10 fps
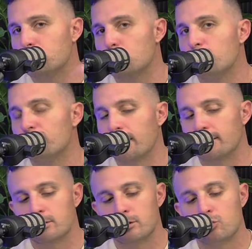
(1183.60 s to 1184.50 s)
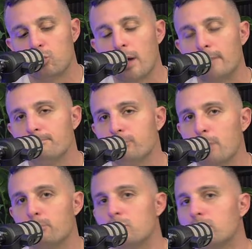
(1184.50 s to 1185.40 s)
two factors is, one,
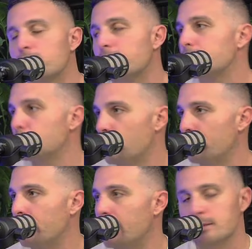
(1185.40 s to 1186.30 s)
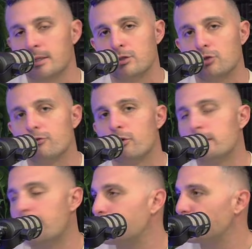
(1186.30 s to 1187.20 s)
don't put all your eggs in one basket. You've heard
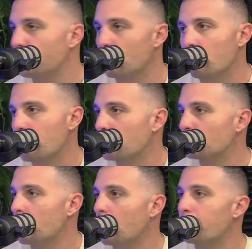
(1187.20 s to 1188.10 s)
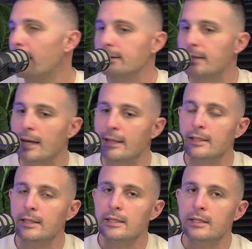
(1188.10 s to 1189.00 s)
that before. We all know about that.
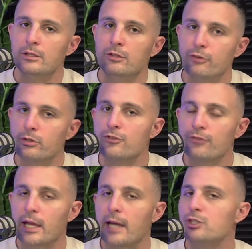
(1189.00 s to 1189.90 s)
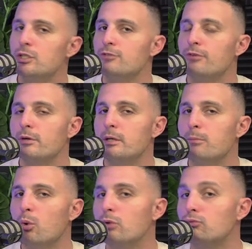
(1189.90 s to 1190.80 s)
Diversification is a very
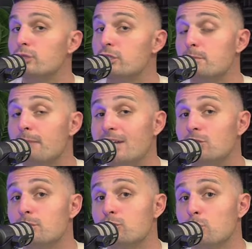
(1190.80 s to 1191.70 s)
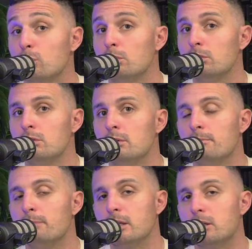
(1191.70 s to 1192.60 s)
important risk management tool
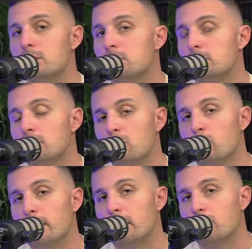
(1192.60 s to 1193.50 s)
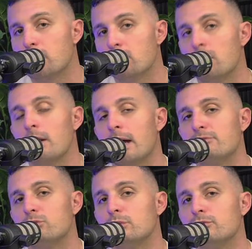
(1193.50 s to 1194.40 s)
because we cannot
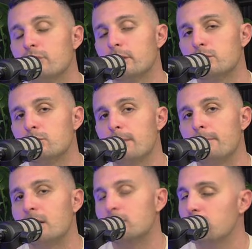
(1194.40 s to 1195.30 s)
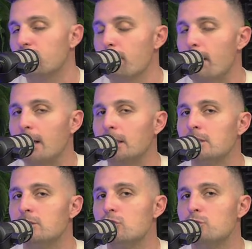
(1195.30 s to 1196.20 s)
have all of your eggs in one basket. If a market
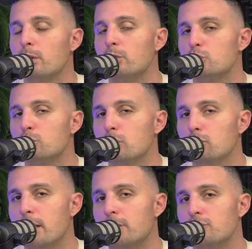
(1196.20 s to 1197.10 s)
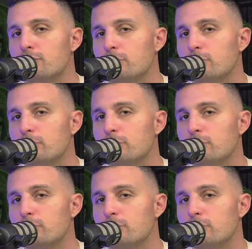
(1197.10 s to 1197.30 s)
is exposed to a crash,